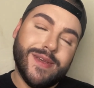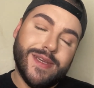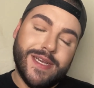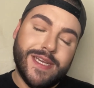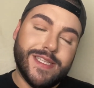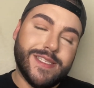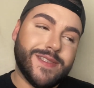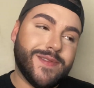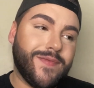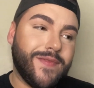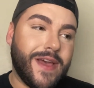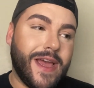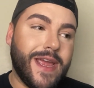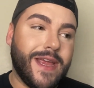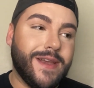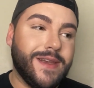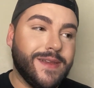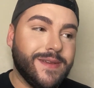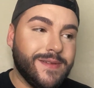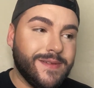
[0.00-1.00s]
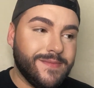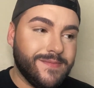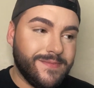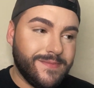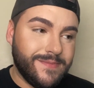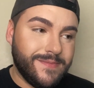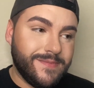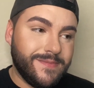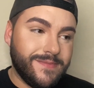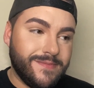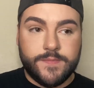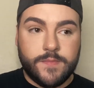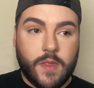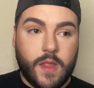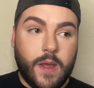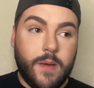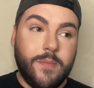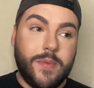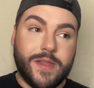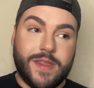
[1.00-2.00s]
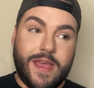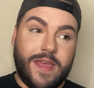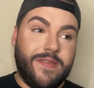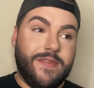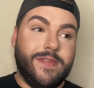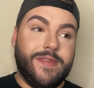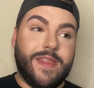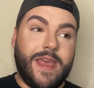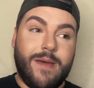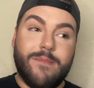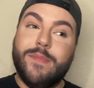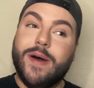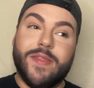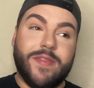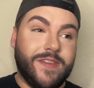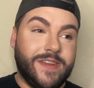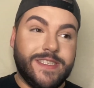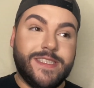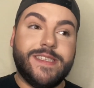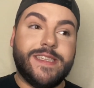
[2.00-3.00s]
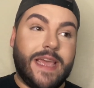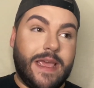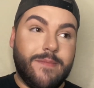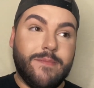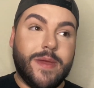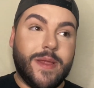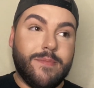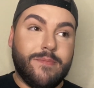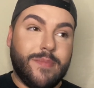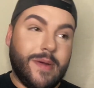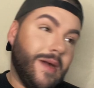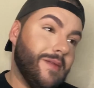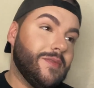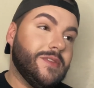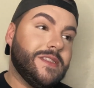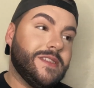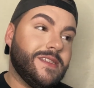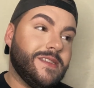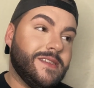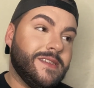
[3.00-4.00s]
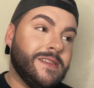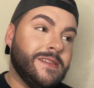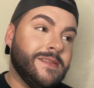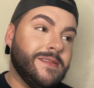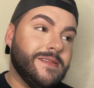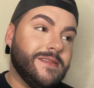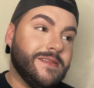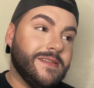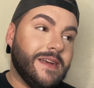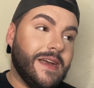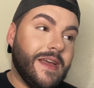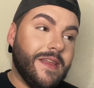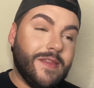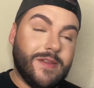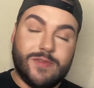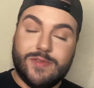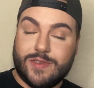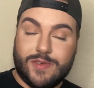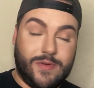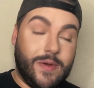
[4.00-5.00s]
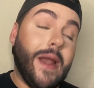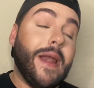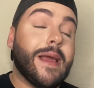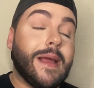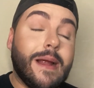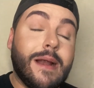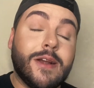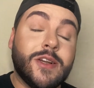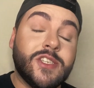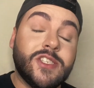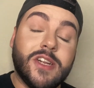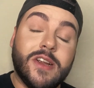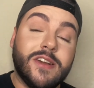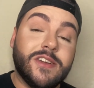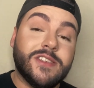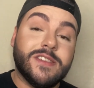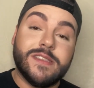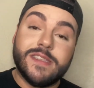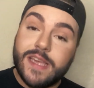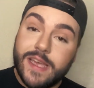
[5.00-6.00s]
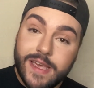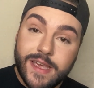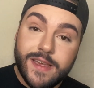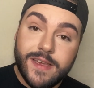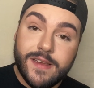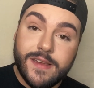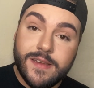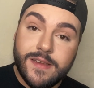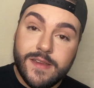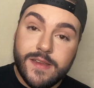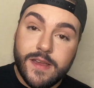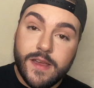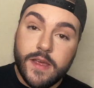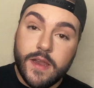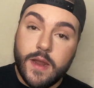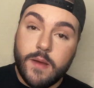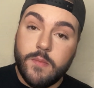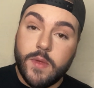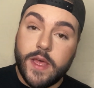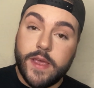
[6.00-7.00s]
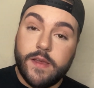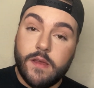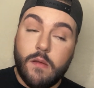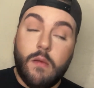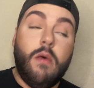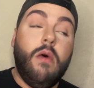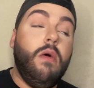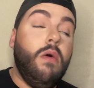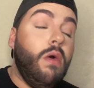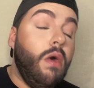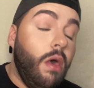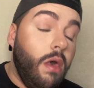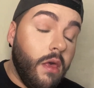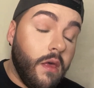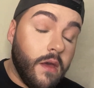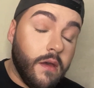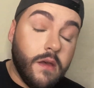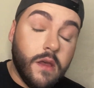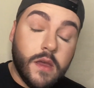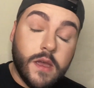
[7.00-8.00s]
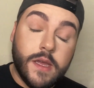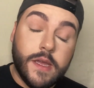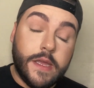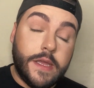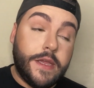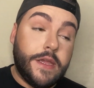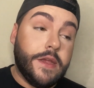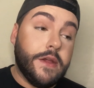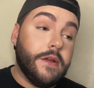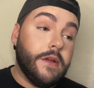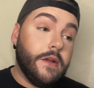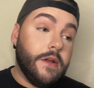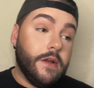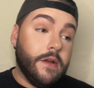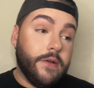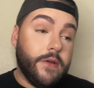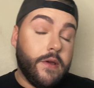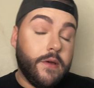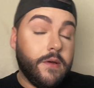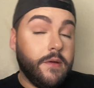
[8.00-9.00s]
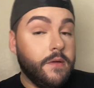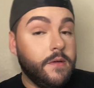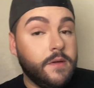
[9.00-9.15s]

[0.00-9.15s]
It's fine. But then that monthly statement posts and those credit card charges hit and I'm like, girl.